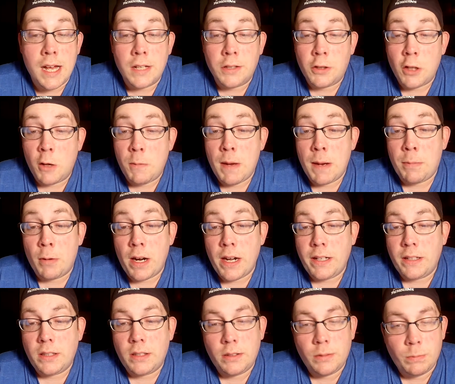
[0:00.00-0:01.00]
So my
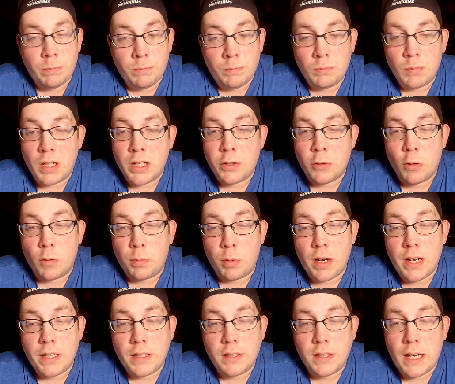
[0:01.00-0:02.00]
breaks, my short
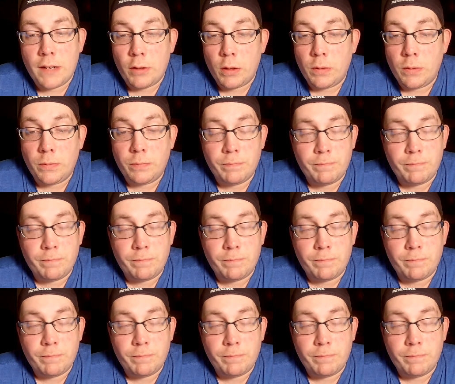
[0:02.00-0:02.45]
breaks, every,